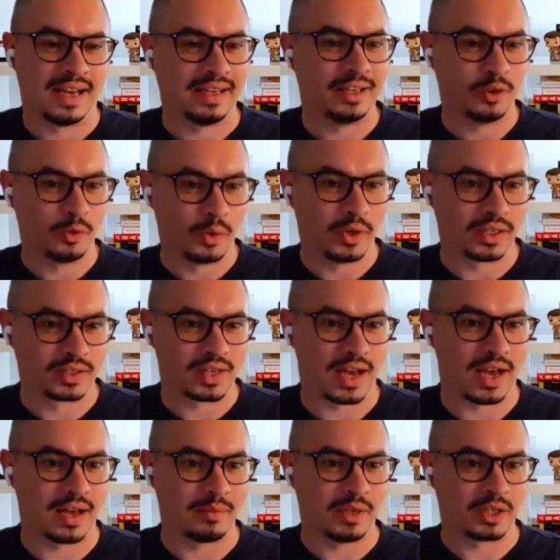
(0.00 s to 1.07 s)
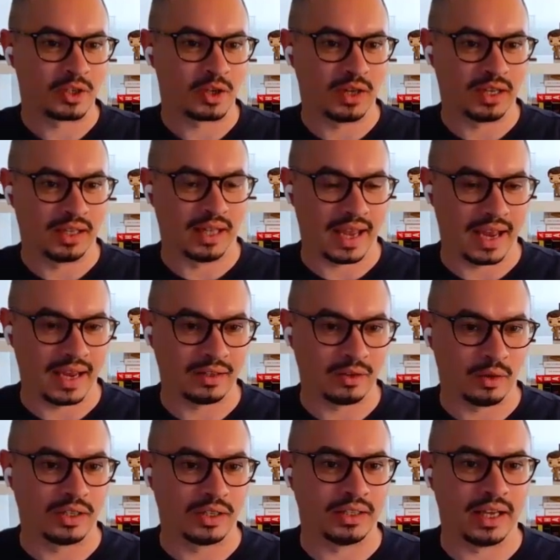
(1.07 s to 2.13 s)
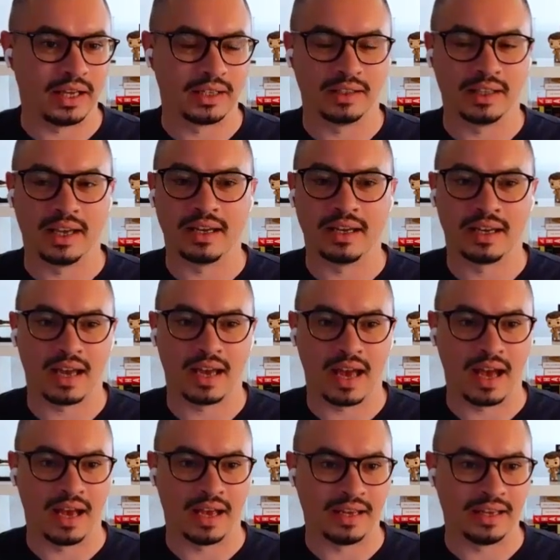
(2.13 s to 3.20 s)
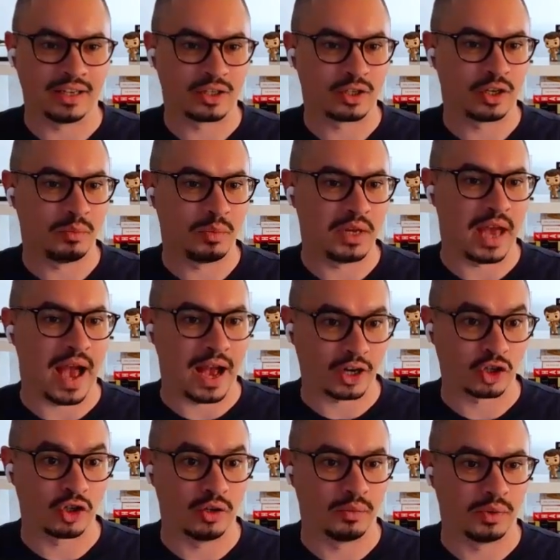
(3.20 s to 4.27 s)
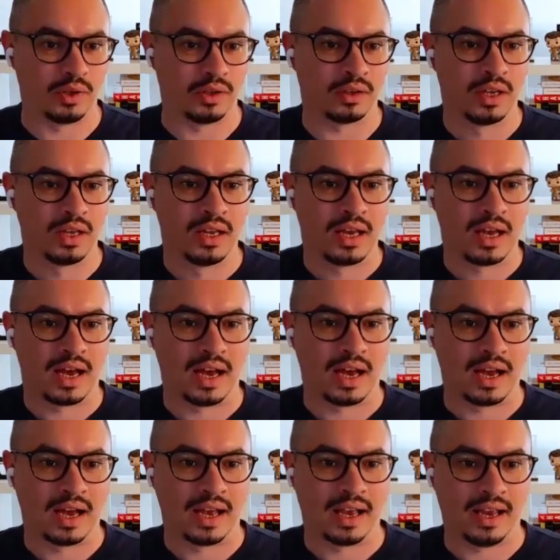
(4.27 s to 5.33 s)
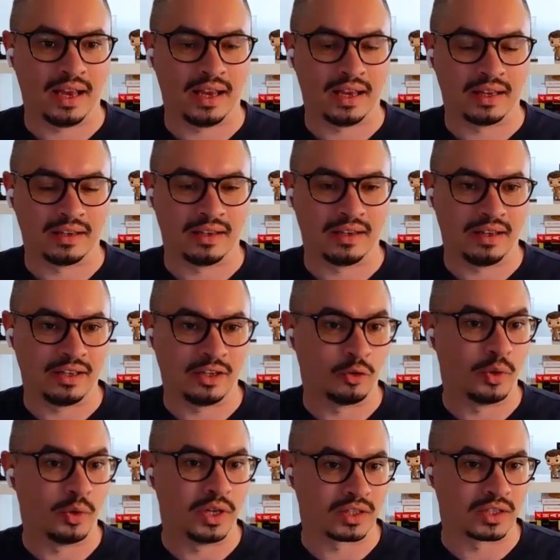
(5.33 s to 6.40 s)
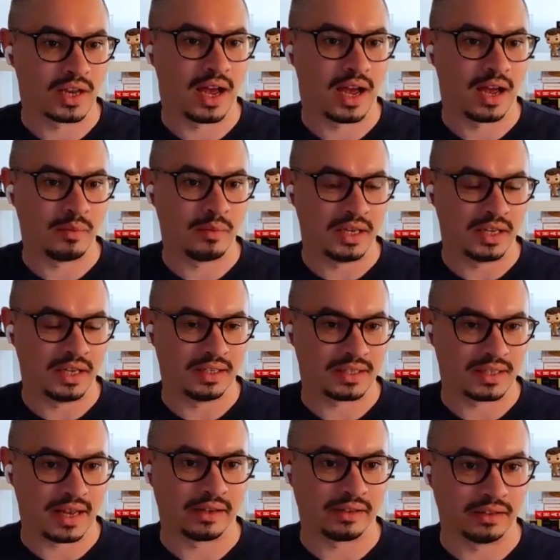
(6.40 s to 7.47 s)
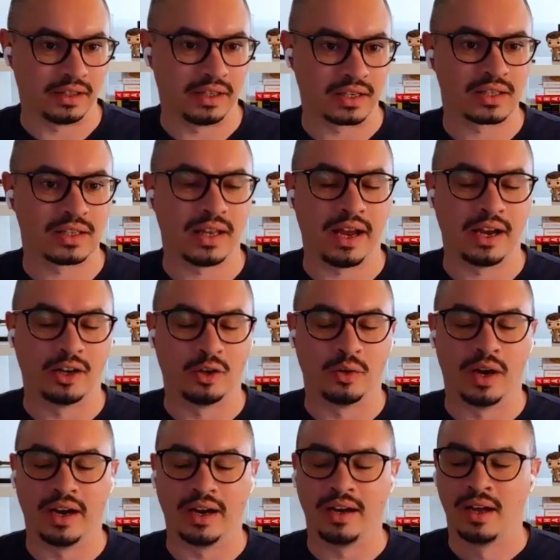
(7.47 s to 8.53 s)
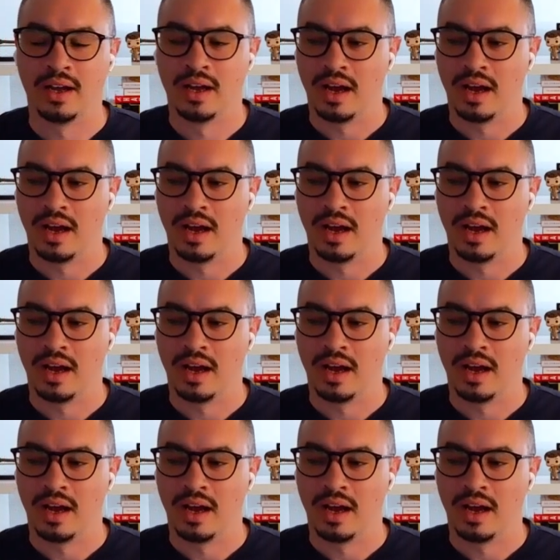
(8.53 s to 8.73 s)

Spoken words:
in real time. It's going to land on a data lake and it's going to be actionable in real time in this analytics layer, right?